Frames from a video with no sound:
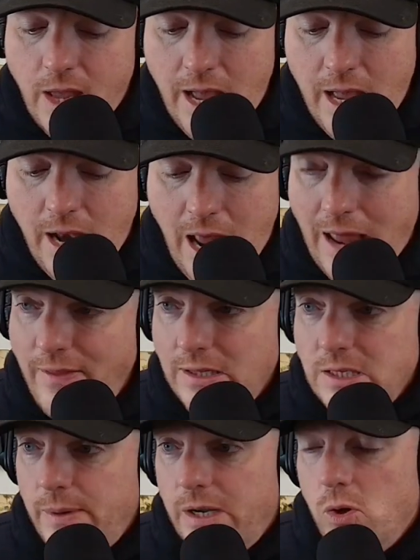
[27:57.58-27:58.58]
And, um, and I think
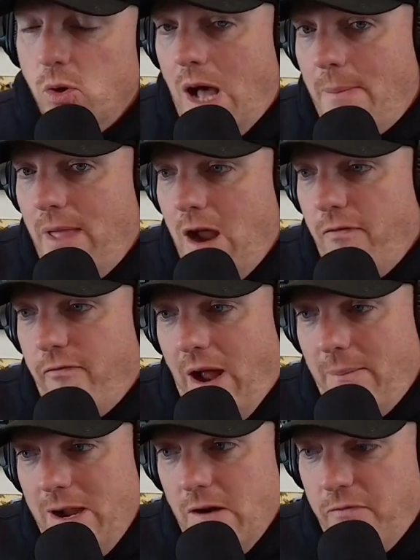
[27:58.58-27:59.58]
it's going to be cool. I'm there.
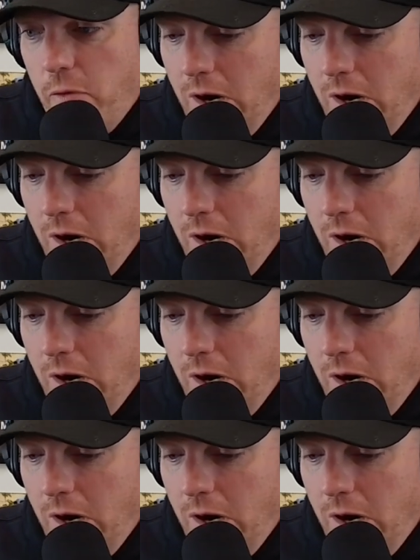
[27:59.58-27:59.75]
I'm here